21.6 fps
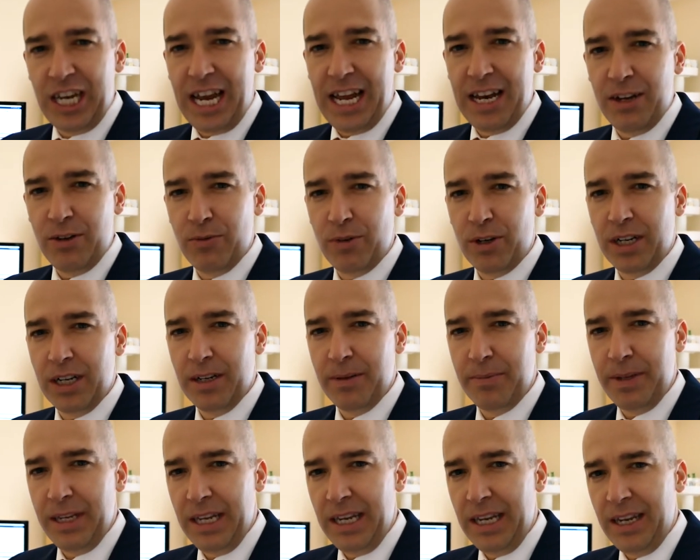channel. We're going
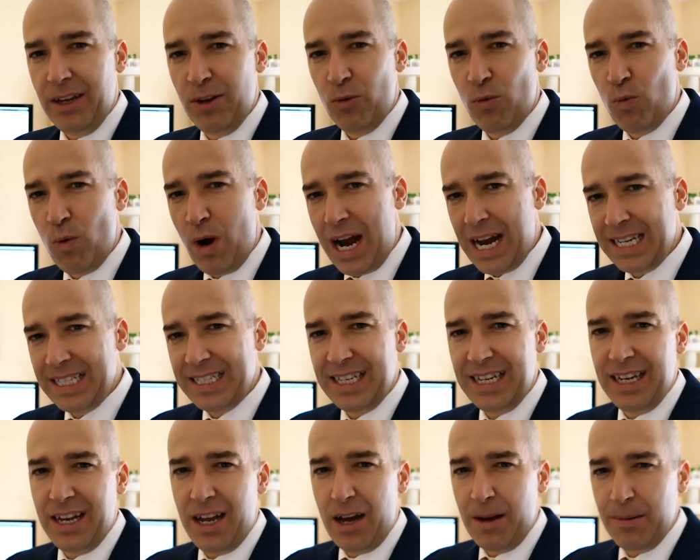to be
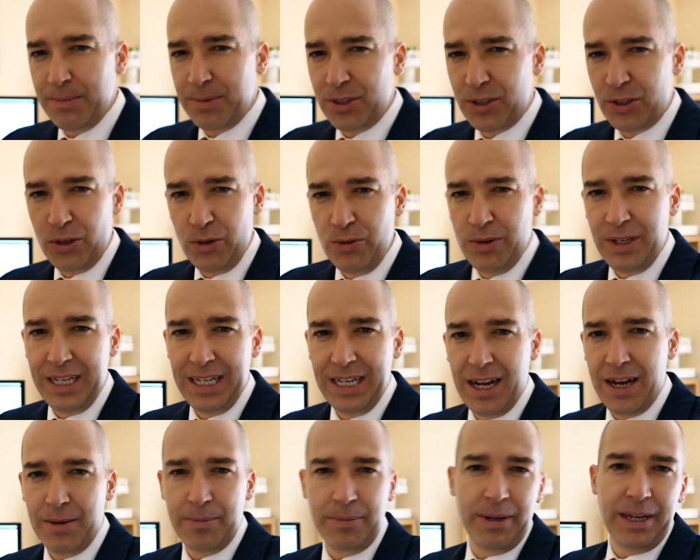wising up, suiting
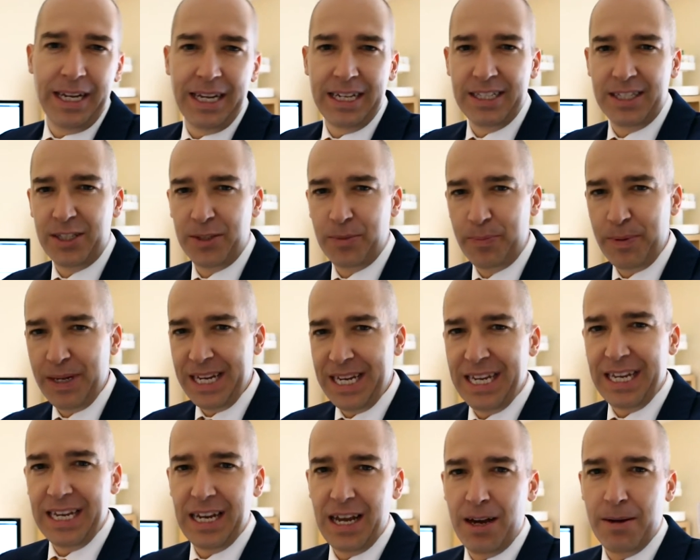up, and
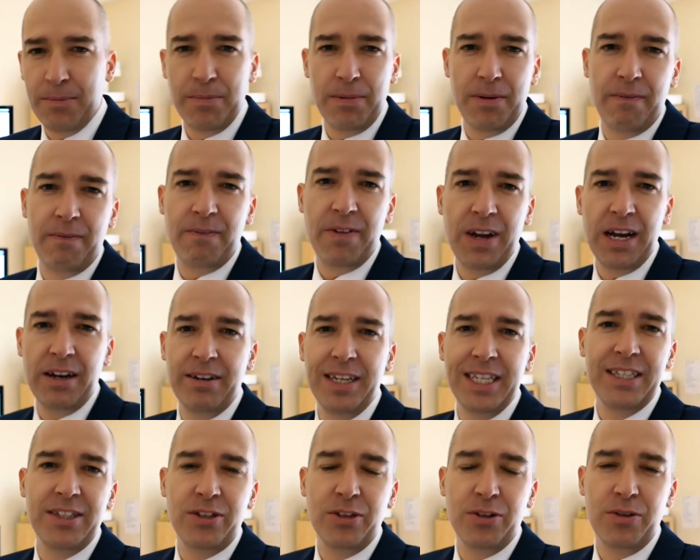speaking up
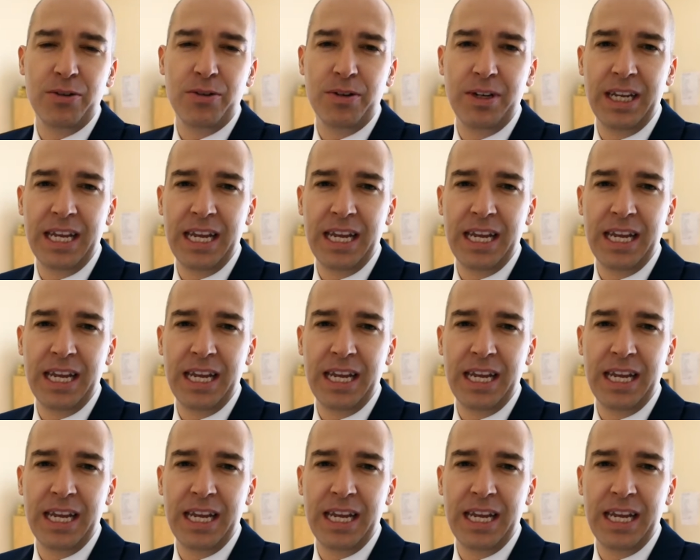very soon.